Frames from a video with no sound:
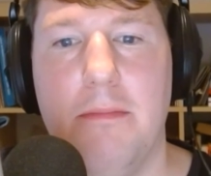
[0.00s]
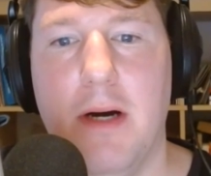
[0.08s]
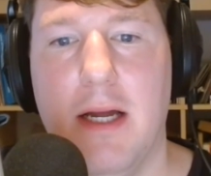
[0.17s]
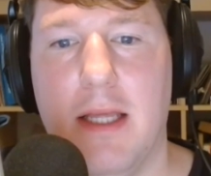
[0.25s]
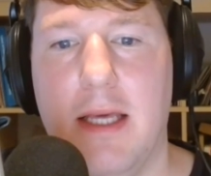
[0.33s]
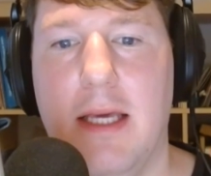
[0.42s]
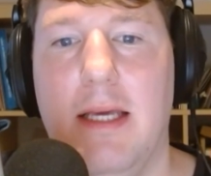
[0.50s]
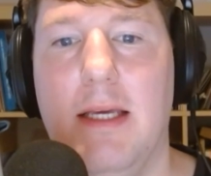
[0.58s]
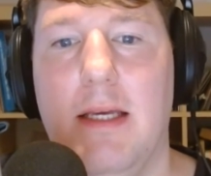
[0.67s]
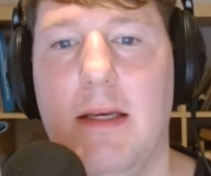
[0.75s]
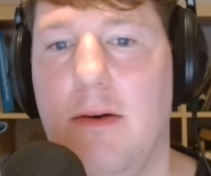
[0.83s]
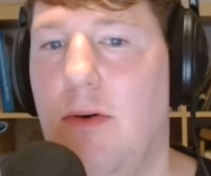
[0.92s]
But
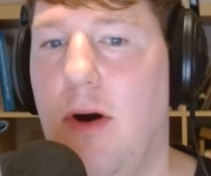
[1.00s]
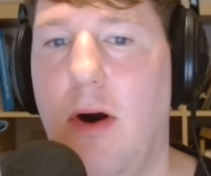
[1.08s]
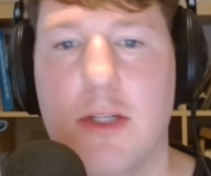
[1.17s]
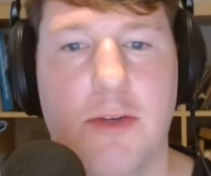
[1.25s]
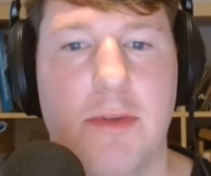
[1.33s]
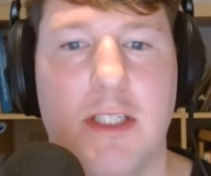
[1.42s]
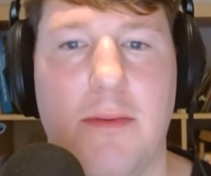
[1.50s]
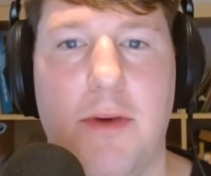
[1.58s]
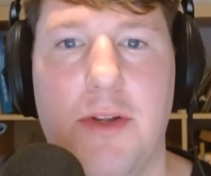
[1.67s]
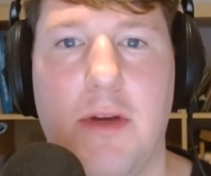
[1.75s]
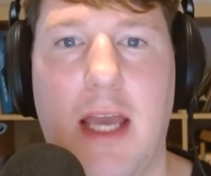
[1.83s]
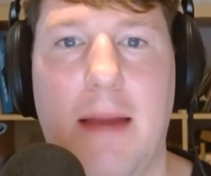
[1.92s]
he also was
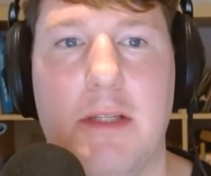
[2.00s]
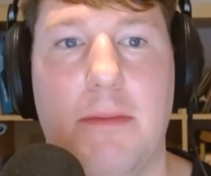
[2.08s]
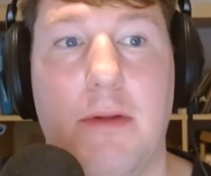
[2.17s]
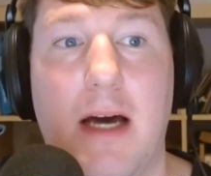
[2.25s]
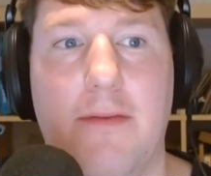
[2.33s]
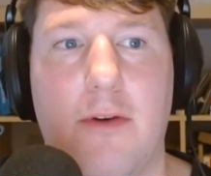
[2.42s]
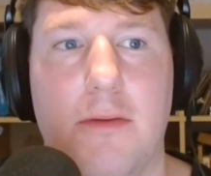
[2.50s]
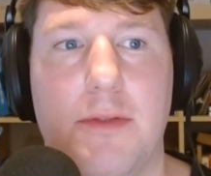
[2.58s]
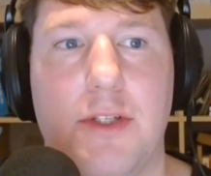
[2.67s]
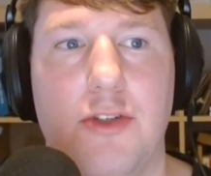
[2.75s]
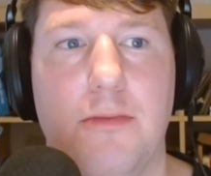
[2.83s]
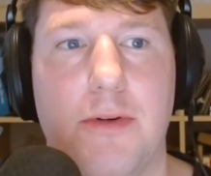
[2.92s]
someone who came to the platform
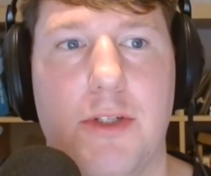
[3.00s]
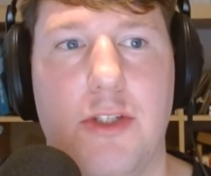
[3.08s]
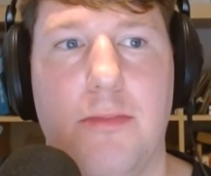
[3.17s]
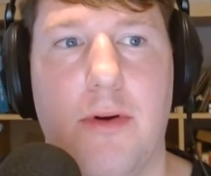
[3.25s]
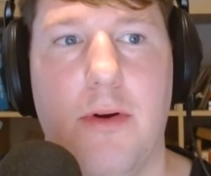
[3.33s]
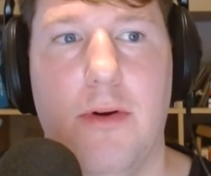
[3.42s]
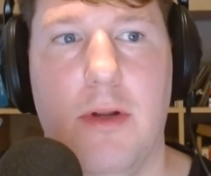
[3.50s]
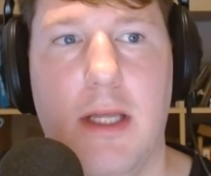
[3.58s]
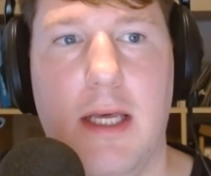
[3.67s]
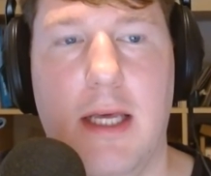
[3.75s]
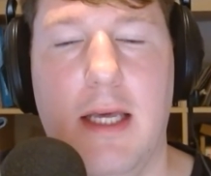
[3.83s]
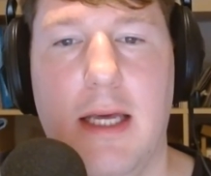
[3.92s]
super, super
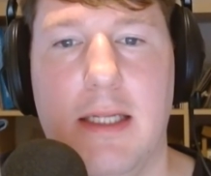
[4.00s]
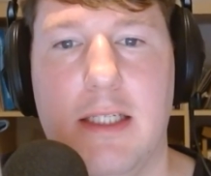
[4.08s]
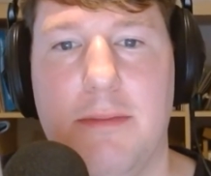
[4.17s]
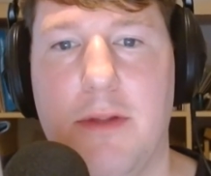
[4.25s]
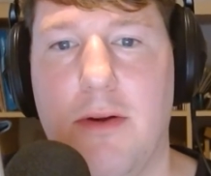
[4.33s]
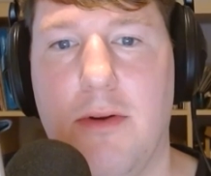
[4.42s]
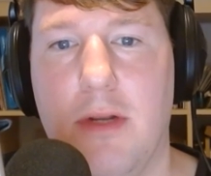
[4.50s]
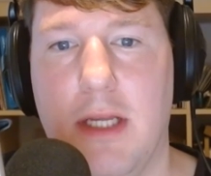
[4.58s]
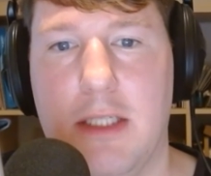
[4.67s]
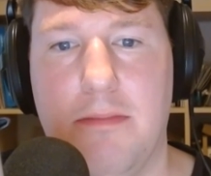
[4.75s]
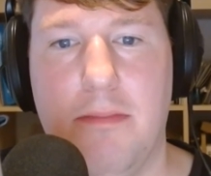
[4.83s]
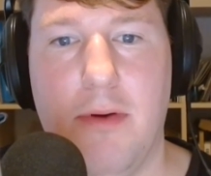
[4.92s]
early. He has some of the
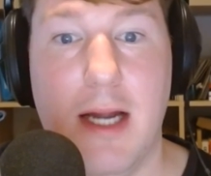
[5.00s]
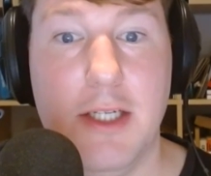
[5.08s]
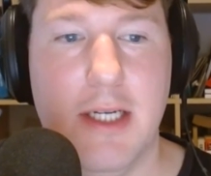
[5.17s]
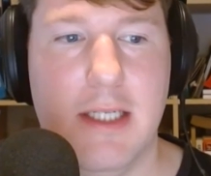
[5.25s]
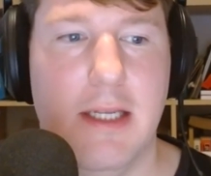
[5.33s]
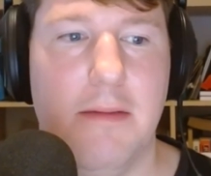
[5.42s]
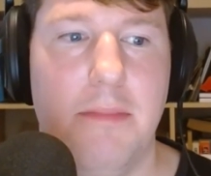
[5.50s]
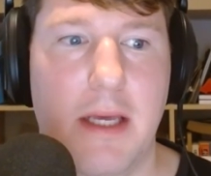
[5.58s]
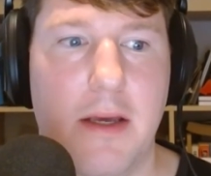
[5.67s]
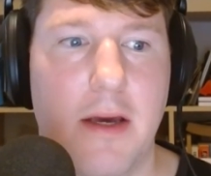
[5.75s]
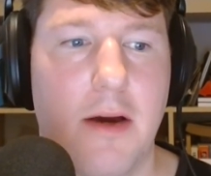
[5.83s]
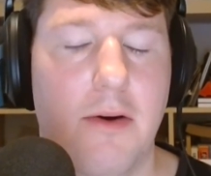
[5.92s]
earliest projects like
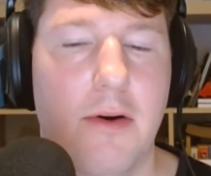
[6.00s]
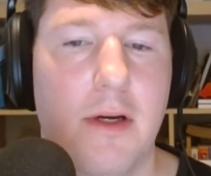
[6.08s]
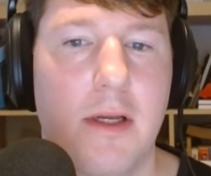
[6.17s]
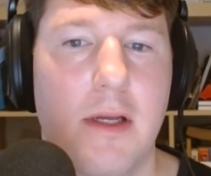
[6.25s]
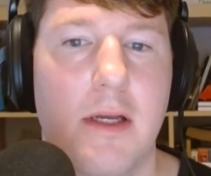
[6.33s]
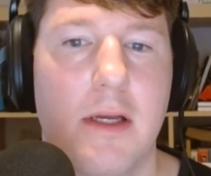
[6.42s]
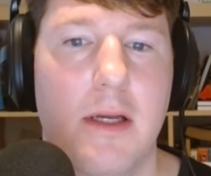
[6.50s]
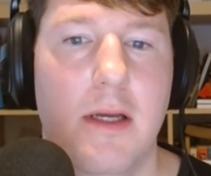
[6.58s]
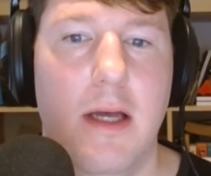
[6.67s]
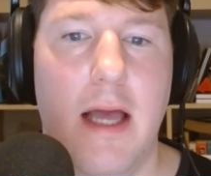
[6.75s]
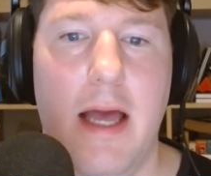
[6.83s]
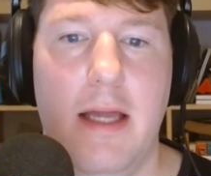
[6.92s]
Bingo,
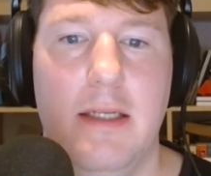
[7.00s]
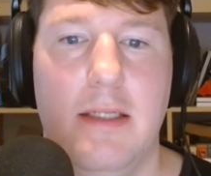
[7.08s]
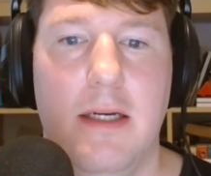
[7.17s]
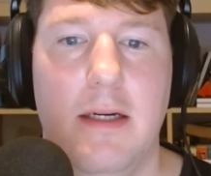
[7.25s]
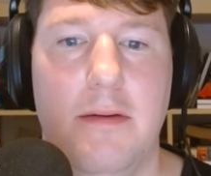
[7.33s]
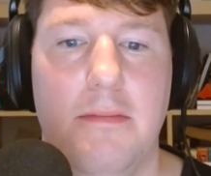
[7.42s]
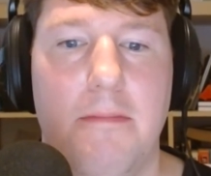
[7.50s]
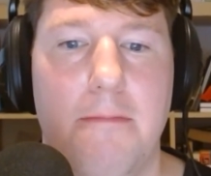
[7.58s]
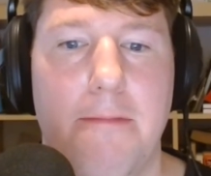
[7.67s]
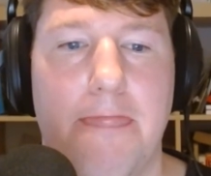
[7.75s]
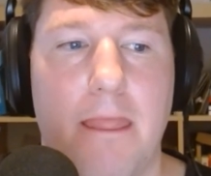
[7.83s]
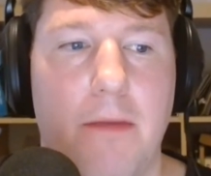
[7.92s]
and
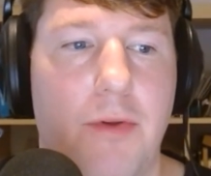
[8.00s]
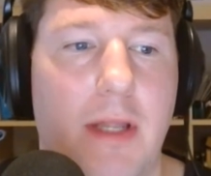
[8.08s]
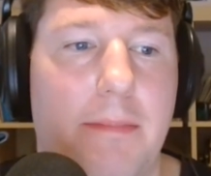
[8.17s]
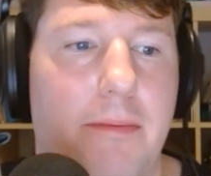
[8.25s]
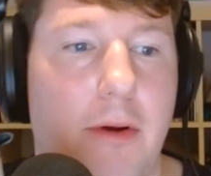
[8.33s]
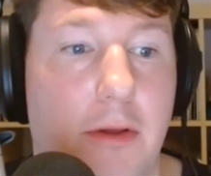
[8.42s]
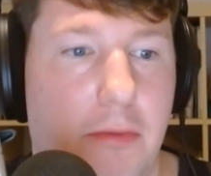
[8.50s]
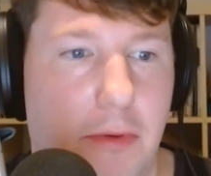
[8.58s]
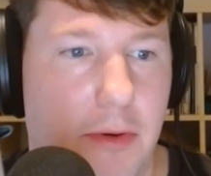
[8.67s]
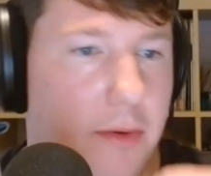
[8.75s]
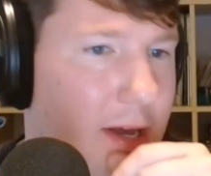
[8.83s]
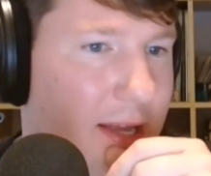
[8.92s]
really broke
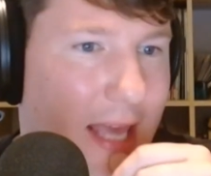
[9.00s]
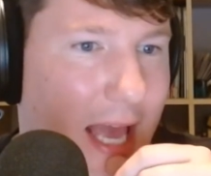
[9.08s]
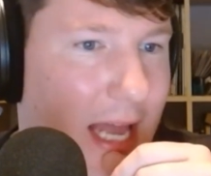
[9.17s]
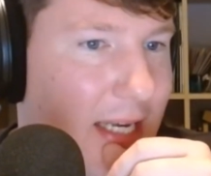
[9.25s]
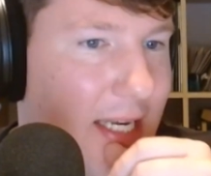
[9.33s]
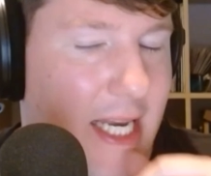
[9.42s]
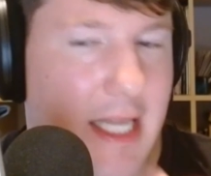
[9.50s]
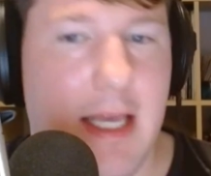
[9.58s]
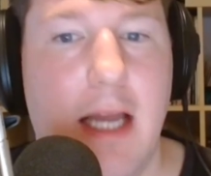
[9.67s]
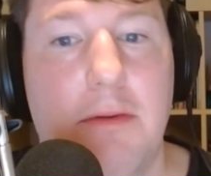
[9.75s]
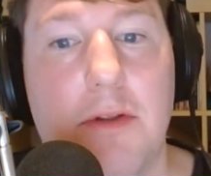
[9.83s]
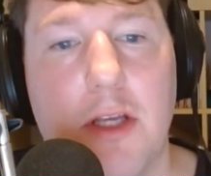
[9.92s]
through again and
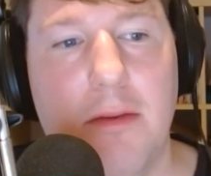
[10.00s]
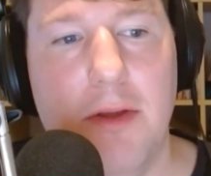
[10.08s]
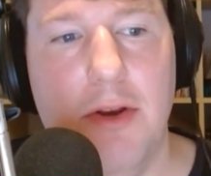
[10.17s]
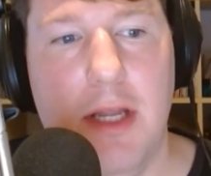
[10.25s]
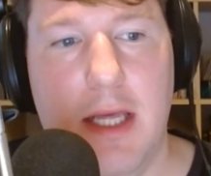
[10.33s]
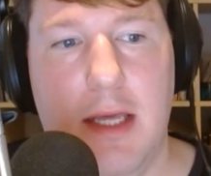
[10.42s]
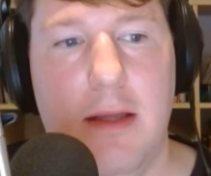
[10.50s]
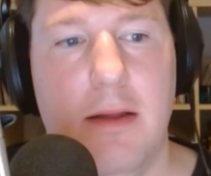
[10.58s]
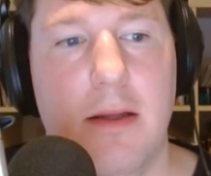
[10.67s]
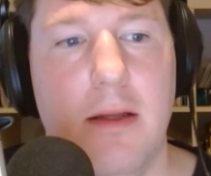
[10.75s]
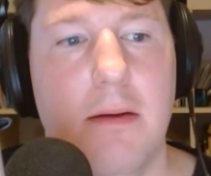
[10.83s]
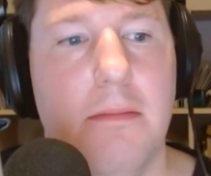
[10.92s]
again with the community.
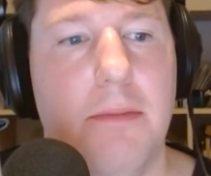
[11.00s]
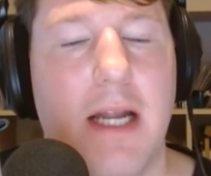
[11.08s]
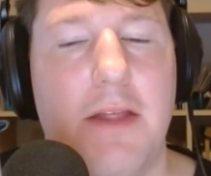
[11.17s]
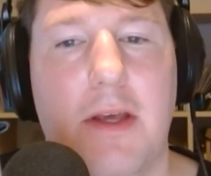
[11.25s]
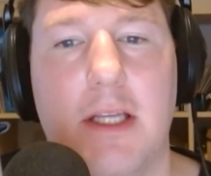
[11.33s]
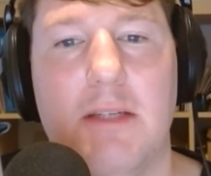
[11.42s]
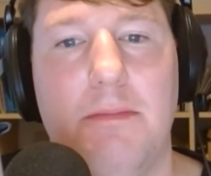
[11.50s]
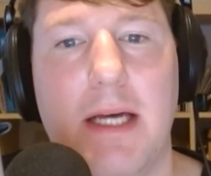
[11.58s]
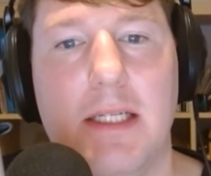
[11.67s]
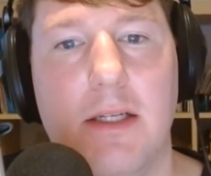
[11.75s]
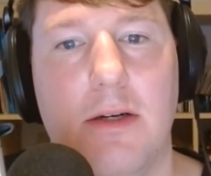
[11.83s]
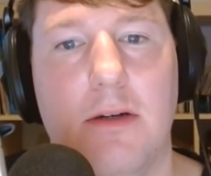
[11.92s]
But I think is
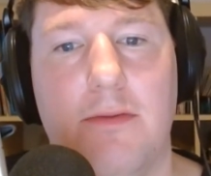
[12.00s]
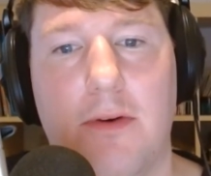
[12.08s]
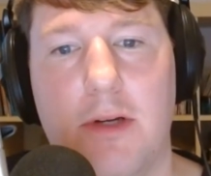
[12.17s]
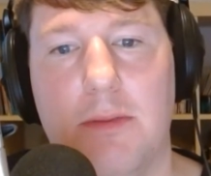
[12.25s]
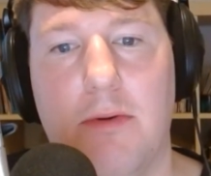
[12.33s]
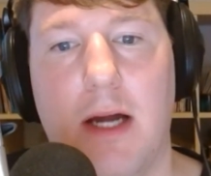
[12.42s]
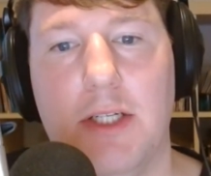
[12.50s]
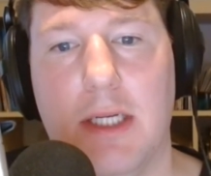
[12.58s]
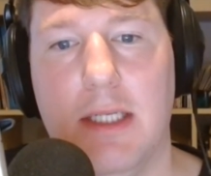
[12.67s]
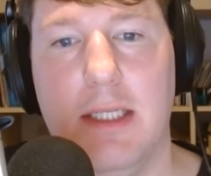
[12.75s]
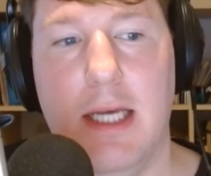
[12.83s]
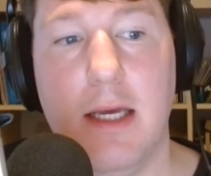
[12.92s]
best known for his
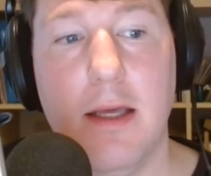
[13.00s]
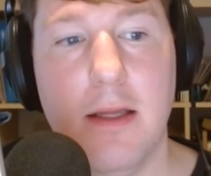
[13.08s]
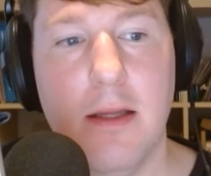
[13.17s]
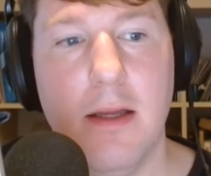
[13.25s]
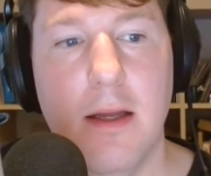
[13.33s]
project Tick,